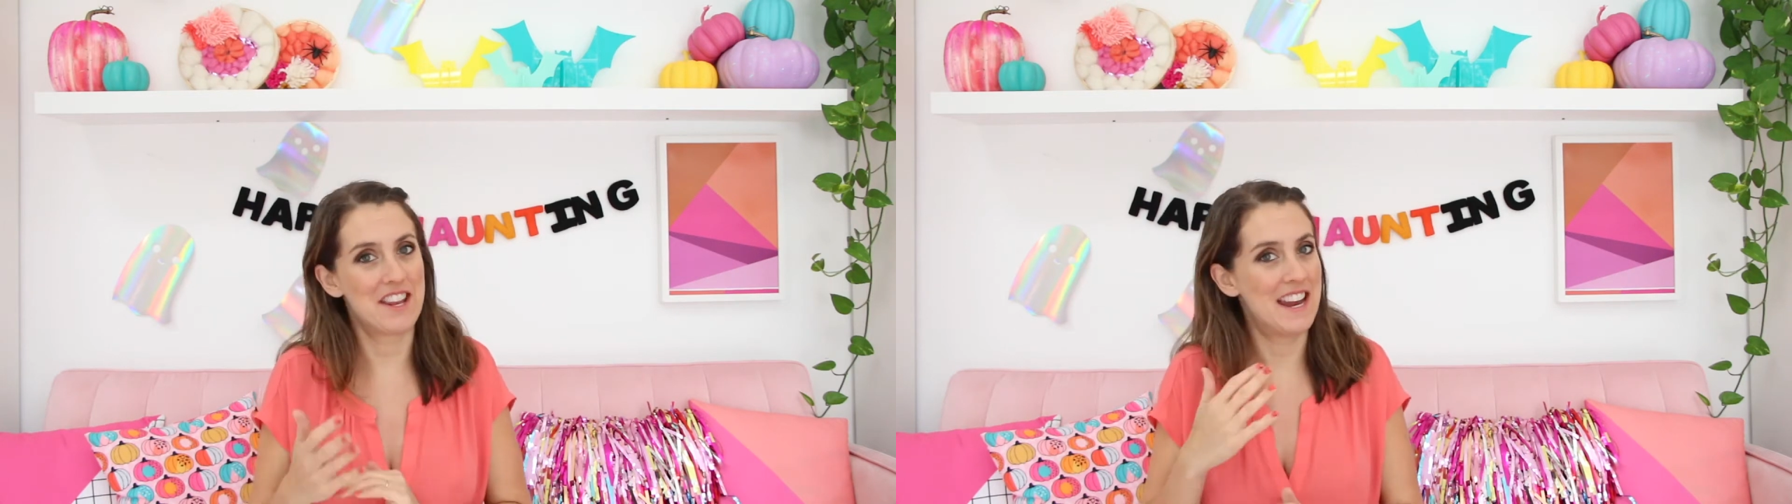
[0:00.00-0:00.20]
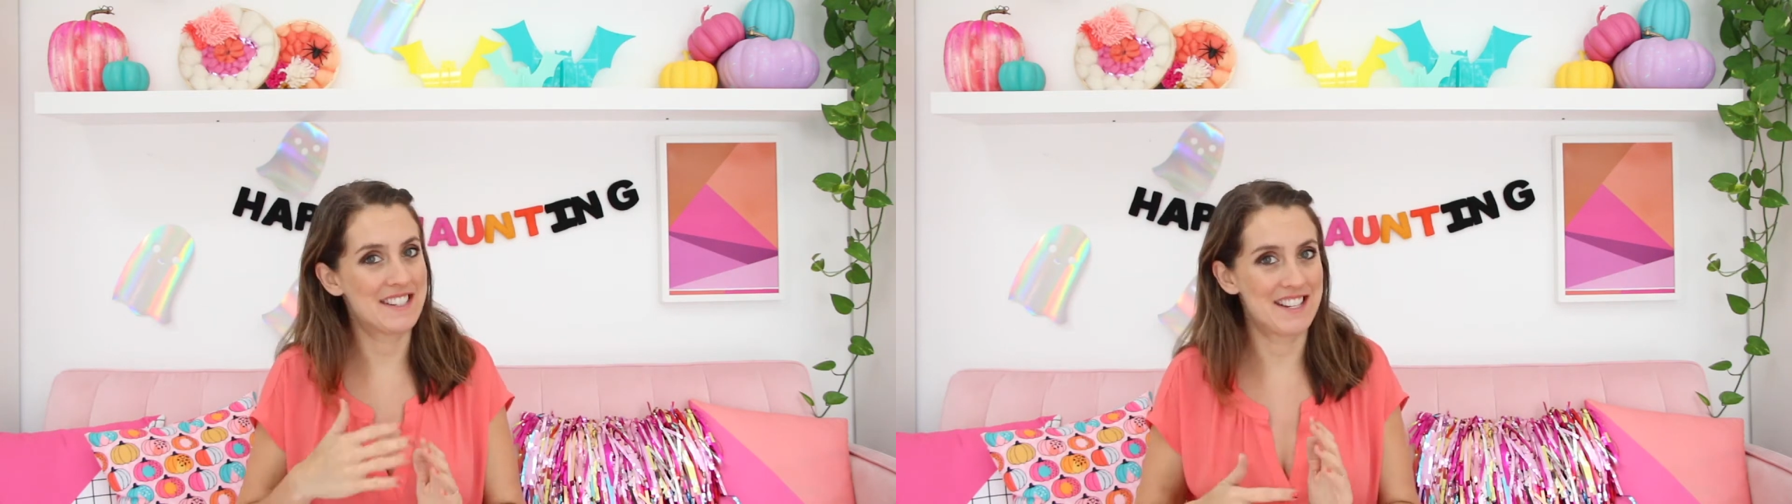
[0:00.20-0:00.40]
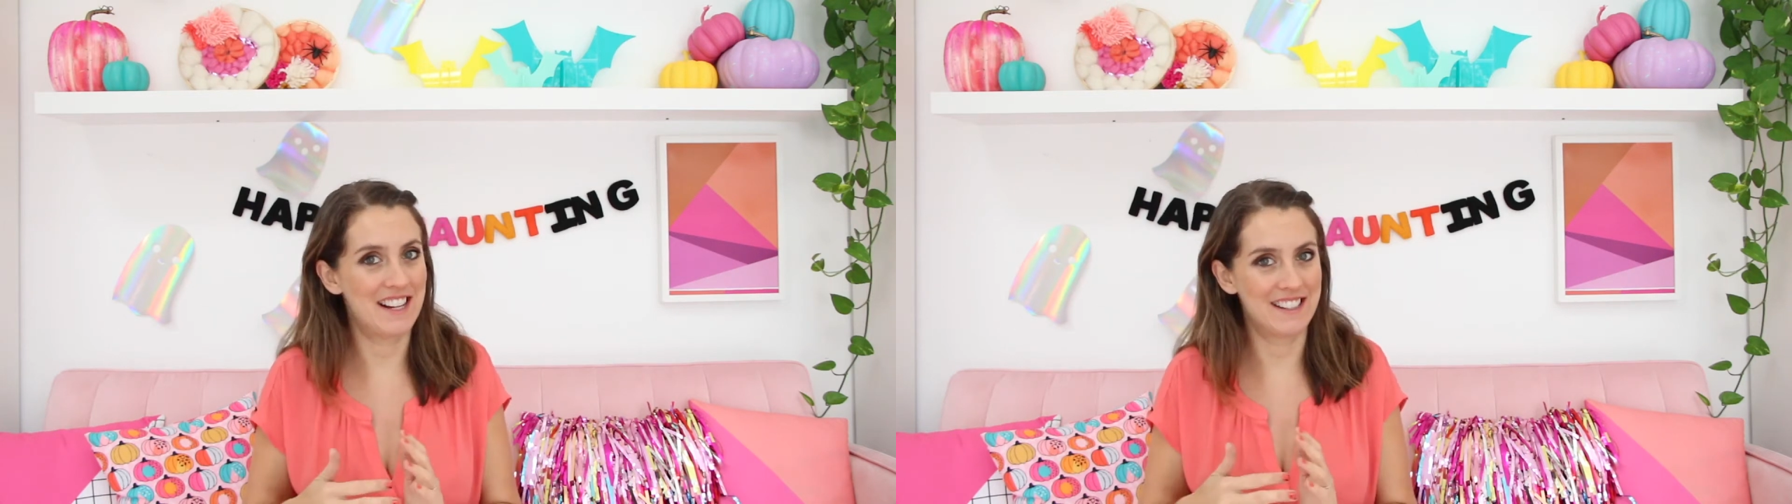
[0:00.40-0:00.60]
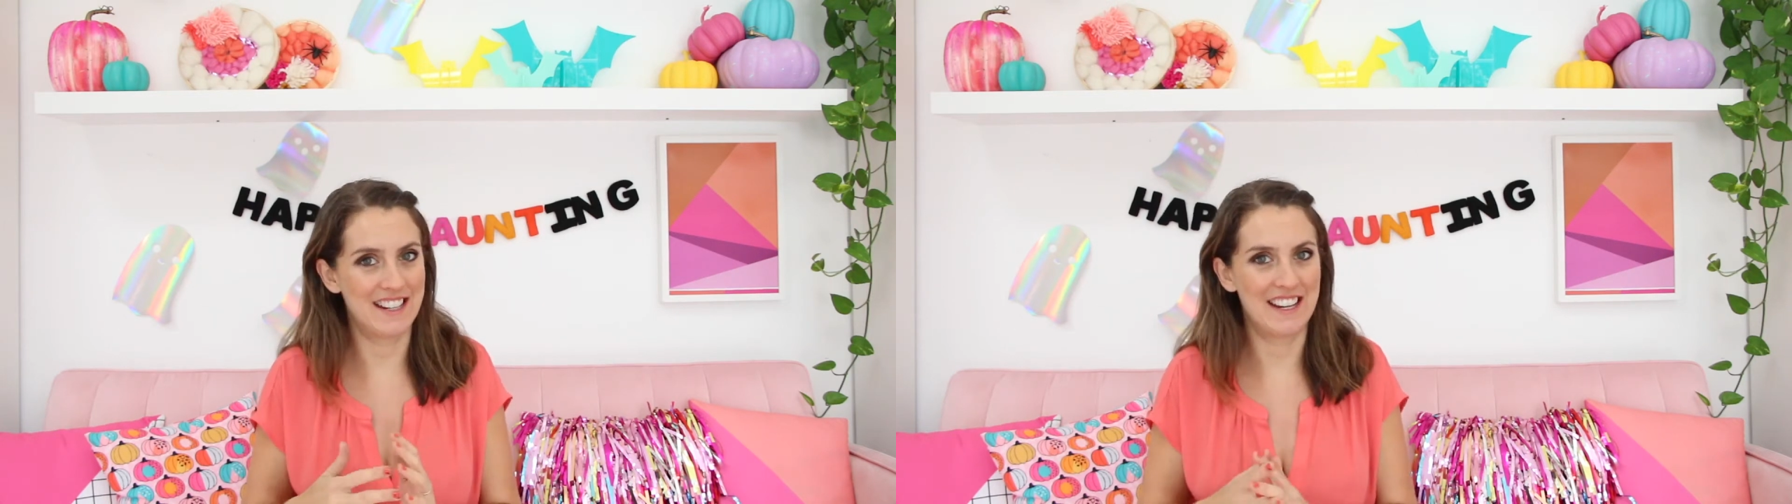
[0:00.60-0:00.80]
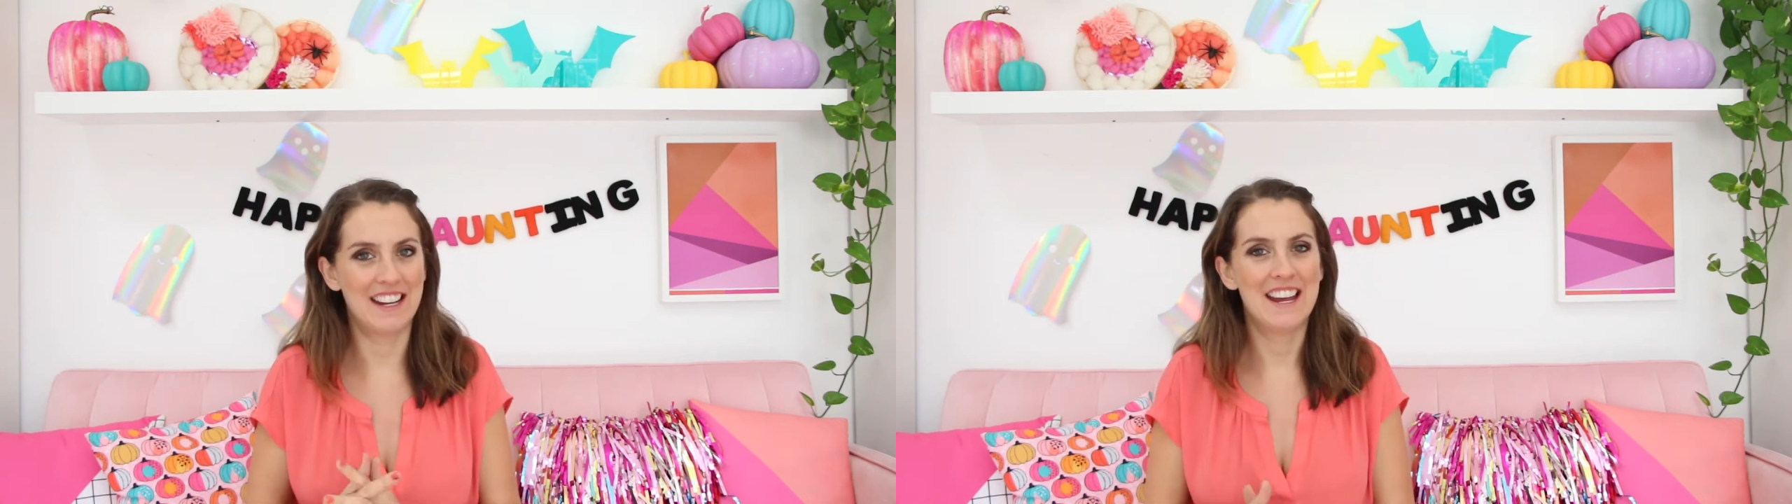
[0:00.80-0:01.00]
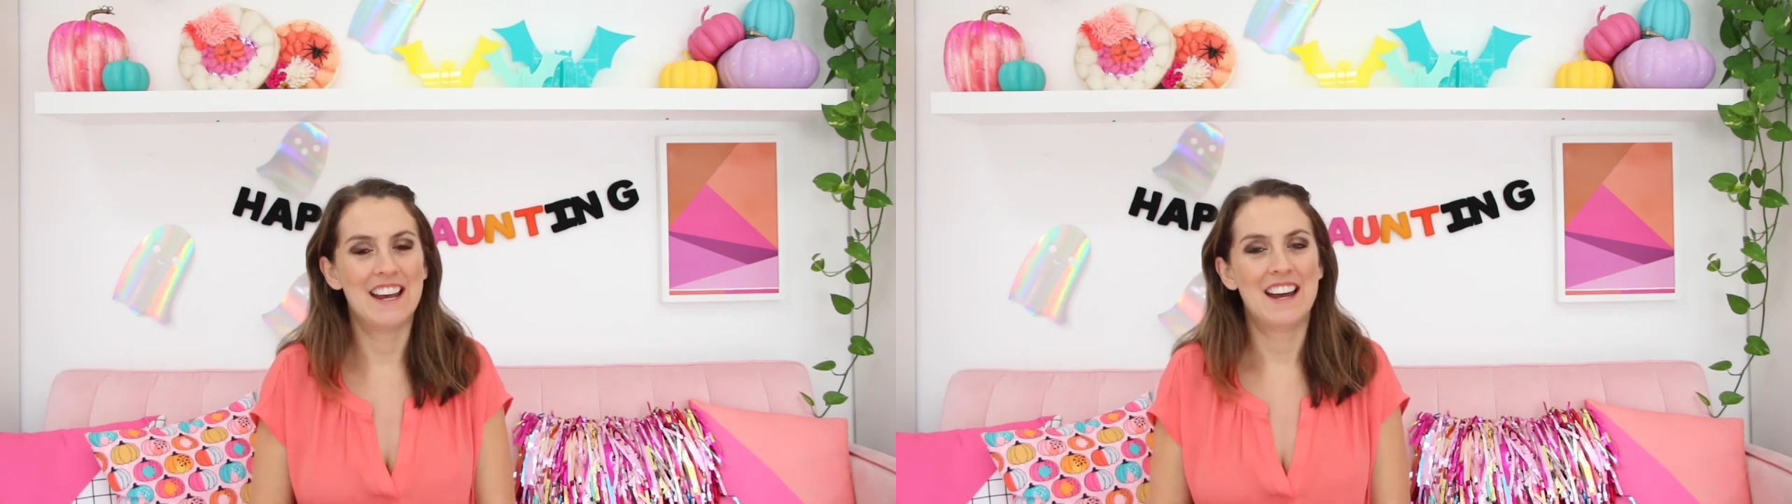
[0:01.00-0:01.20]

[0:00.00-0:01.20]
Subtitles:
next holiday